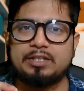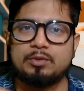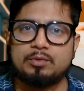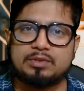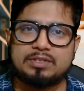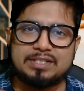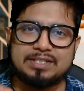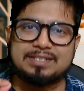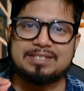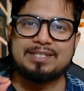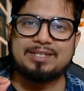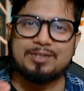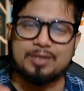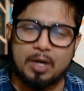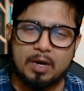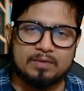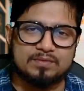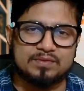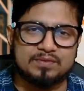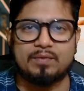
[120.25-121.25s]
UGC
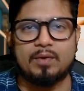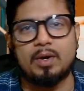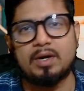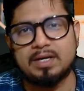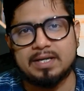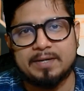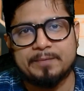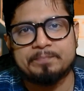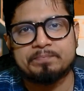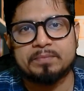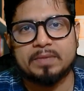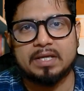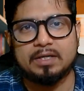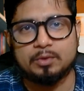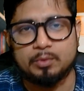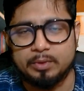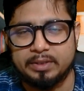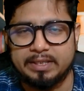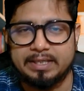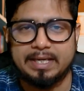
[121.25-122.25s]
norms for
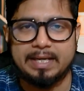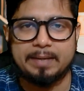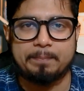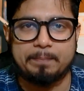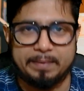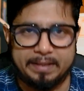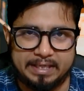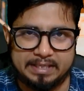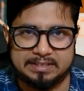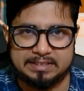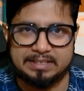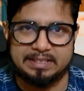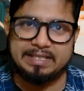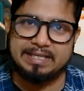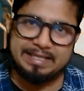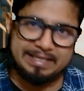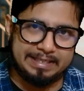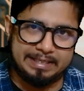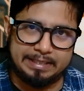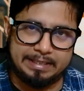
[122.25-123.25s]
doing PhD
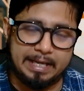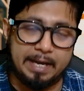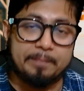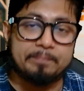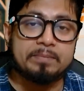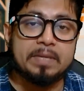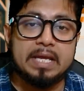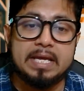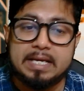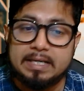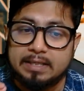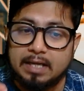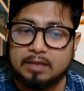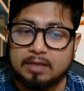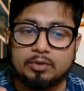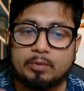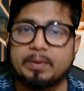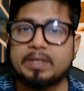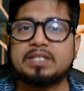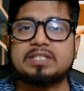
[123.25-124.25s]
in India. Now
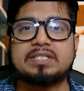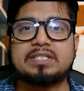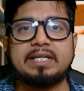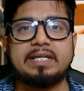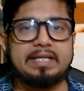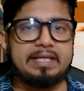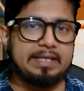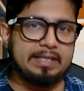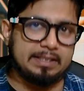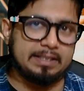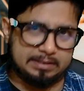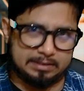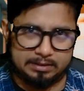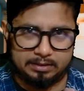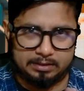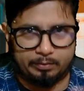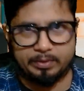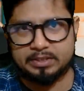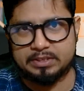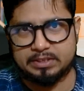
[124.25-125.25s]
the question is,
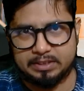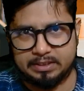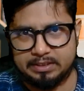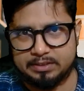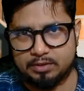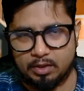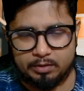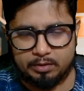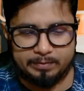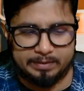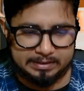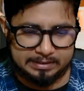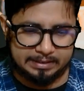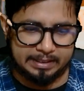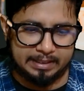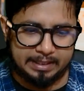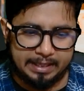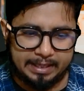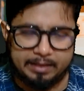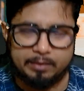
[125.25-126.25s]
the question is always
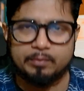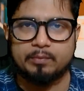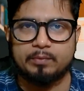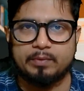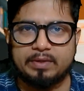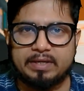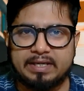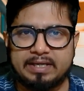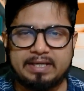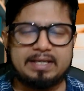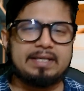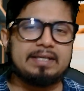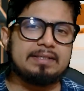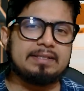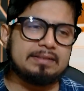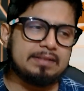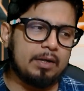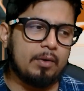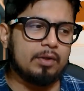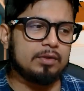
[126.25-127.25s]
there like,
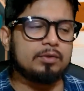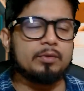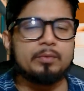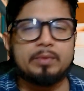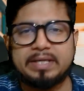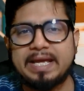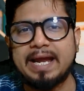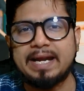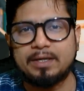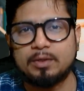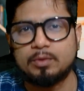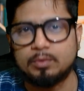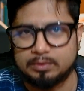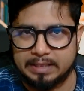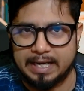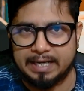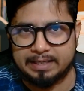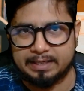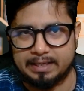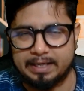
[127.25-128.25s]
now although we can do
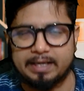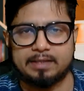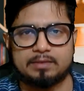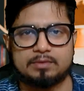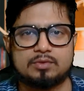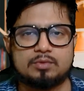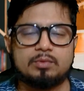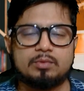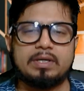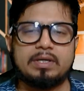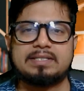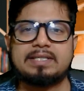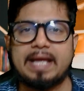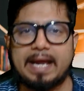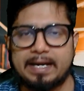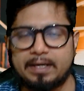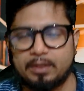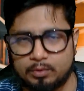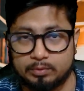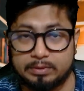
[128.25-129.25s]
that, right? Students
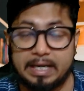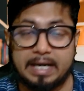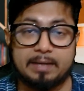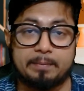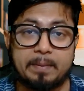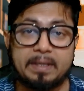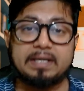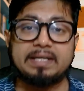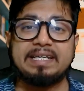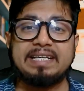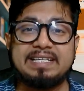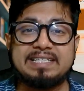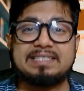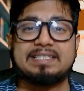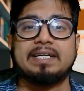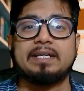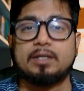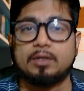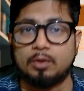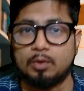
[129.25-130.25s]
can do that, but
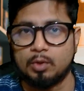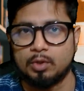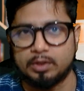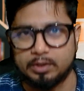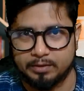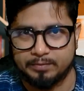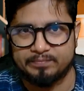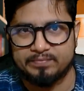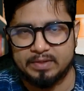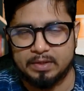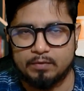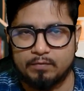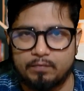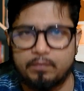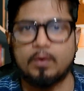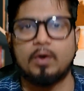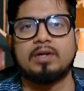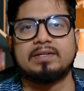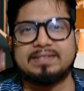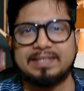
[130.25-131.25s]
is it good
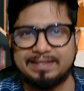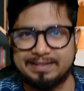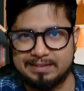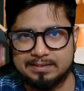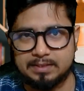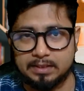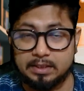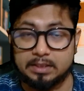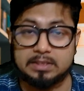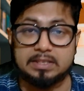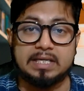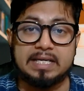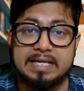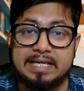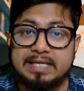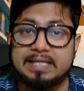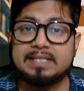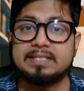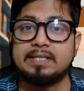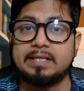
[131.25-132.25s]
for the research?
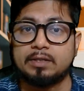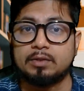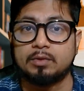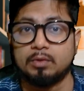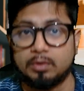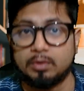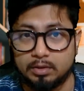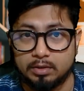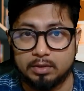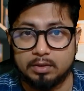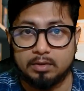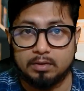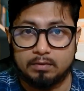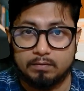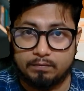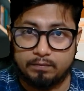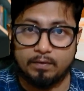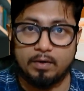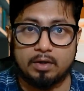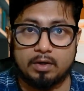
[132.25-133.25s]
Is it good
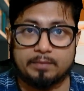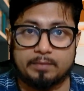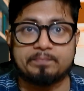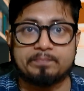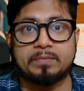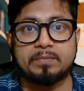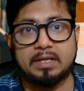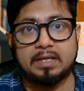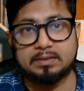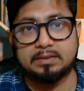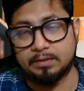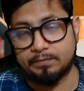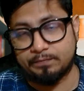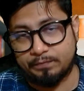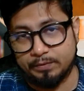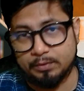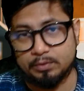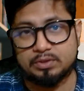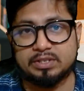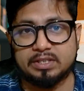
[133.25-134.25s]
for the
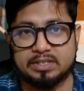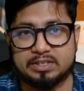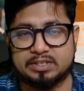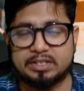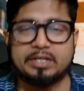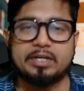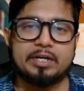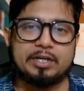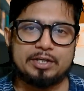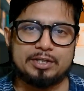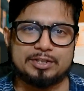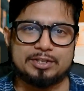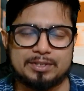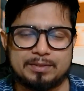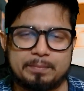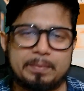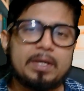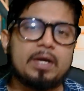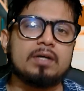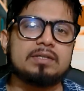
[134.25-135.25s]
future
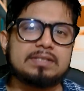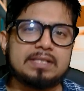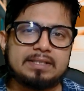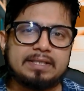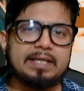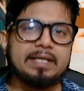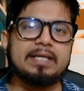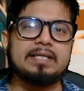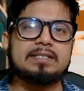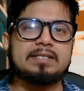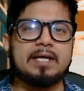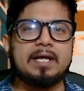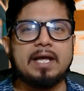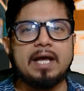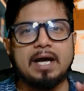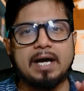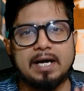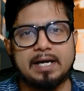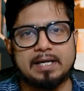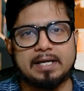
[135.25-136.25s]
generation? Because the thing is,
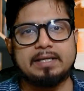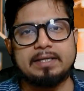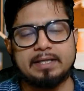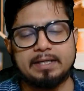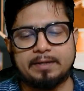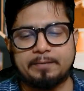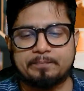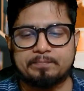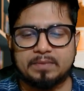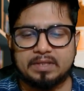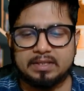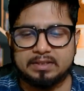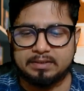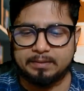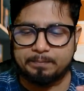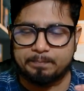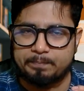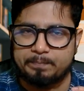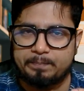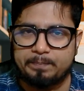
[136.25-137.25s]
earlier
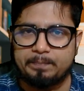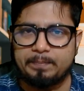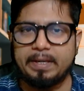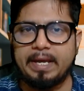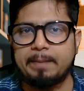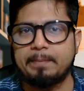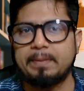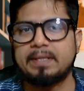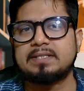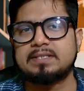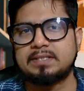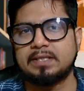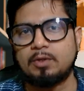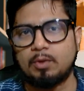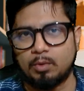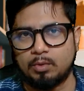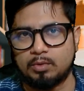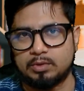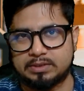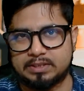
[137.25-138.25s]
the MSc
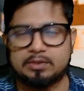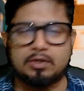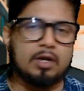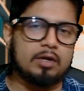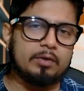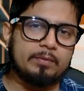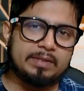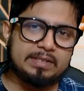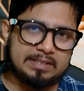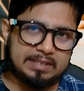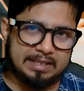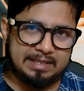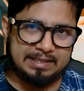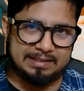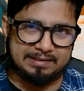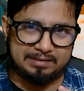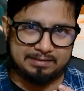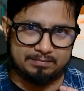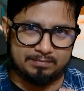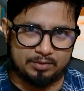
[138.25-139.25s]
course is always
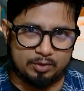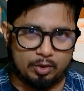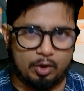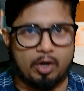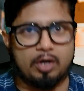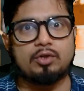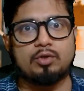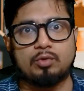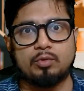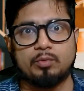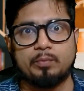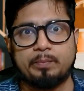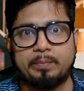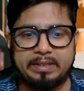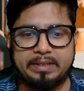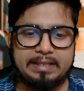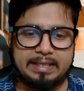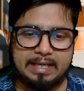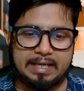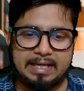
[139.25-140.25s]
a thought to
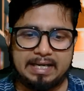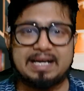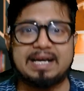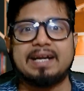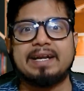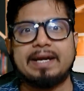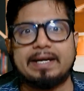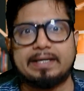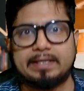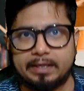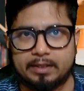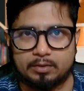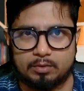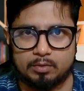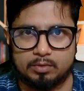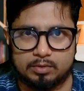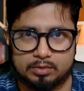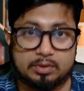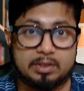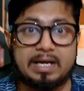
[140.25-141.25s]
be a connected
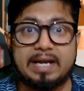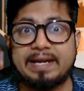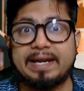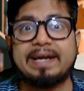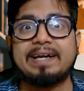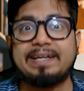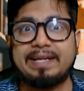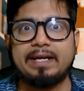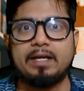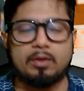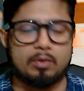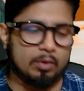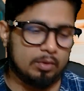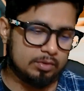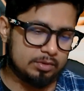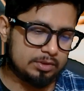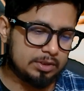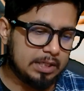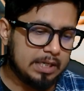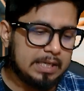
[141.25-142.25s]
course or connecting
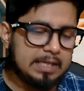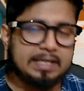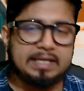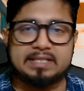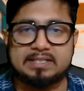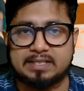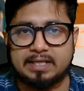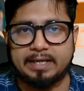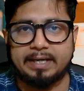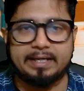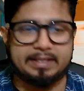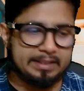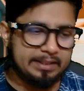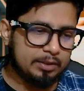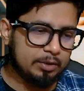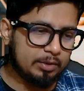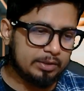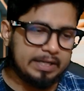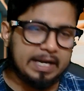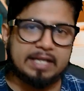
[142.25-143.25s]
course. It's
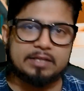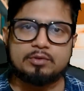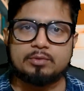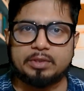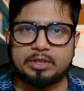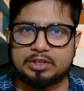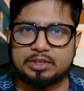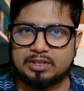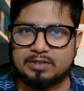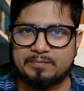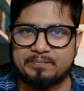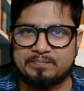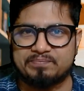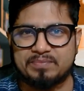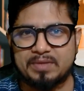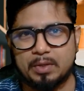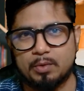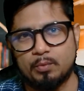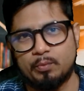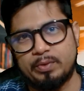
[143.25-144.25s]
connecting your graduation
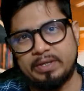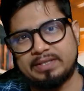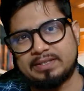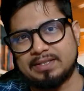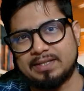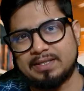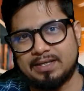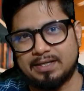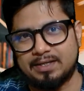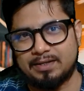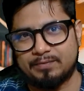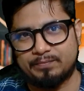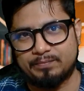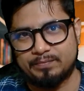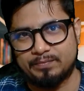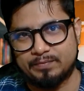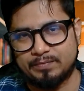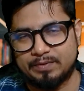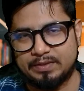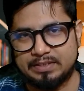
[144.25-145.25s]
with a
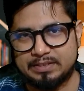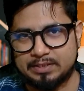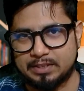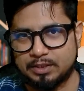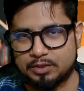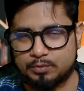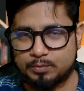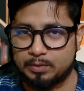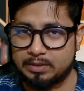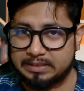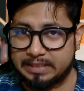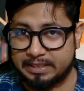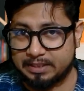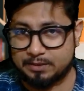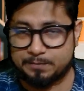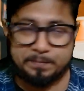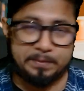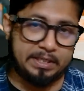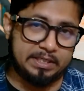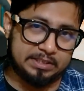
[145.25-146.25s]
research work that
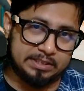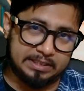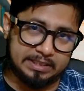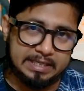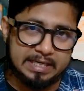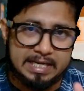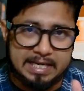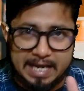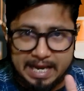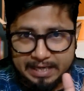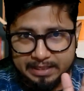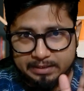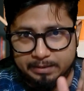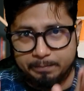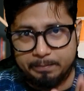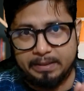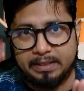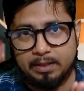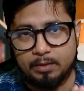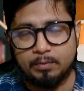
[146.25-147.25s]
is PhD. And the
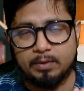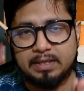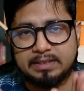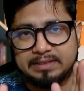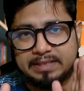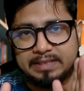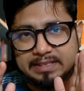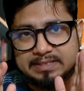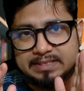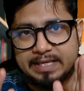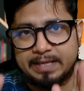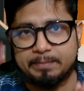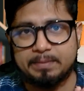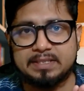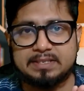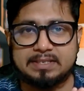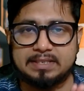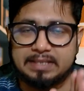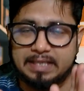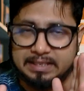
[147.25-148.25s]
middle one that is the
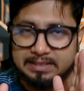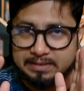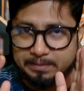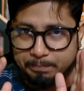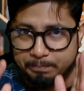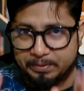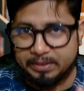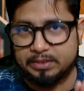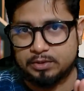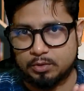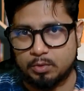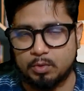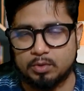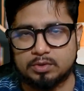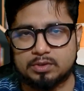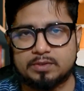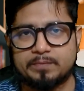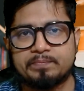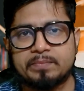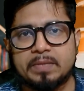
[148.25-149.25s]
MSc that is the bridge
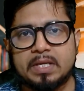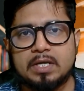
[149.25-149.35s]
course.